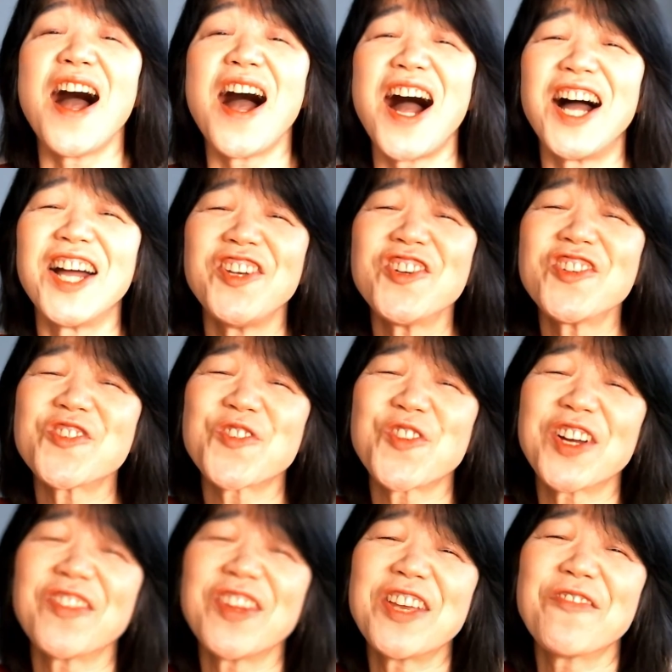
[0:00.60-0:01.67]
Are you
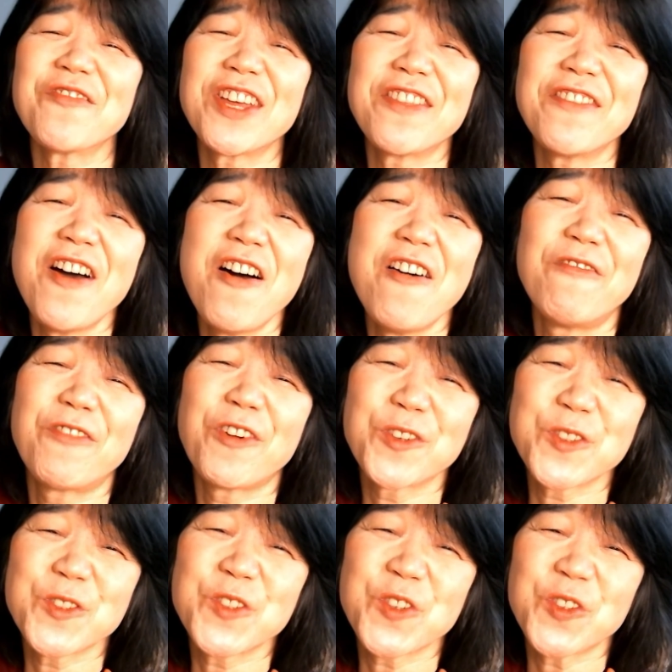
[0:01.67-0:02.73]
struggling with
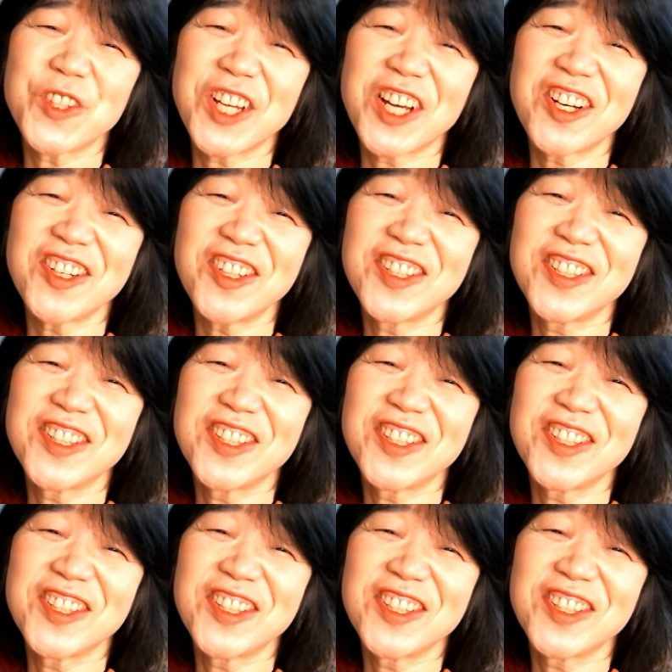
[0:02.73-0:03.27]
frozen shoulder?